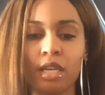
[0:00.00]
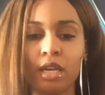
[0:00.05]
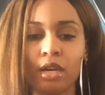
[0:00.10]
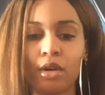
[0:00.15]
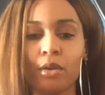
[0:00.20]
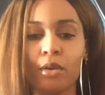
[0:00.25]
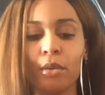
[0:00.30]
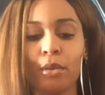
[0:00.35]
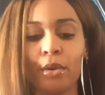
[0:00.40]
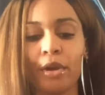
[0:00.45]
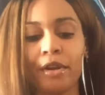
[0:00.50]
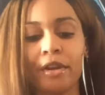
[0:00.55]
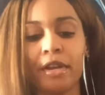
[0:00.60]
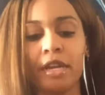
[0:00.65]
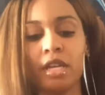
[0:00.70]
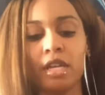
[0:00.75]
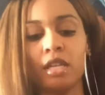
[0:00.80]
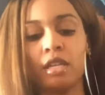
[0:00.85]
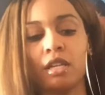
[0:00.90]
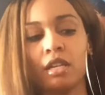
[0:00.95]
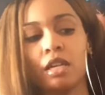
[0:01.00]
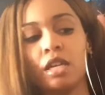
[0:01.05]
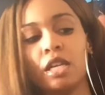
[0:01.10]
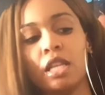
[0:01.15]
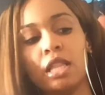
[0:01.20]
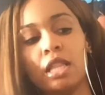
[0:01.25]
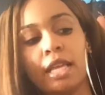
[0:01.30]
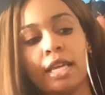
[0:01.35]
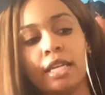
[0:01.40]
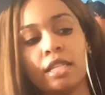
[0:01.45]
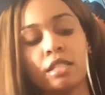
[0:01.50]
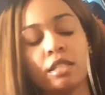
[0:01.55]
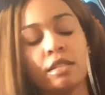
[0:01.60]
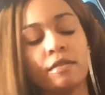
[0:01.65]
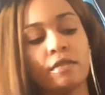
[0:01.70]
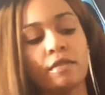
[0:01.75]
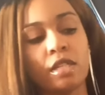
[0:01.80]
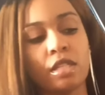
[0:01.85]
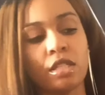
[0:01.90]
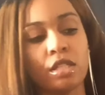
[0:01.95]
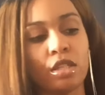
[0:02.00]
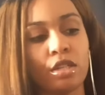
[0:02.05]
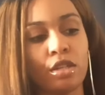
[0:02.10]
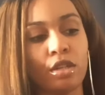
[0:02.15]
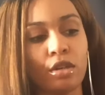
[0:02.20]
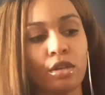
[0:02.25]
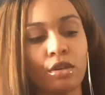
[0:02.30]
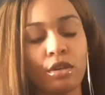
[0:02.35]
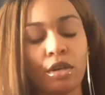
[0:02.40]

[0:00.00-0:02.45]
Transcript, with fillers: Aquarian collective need to know?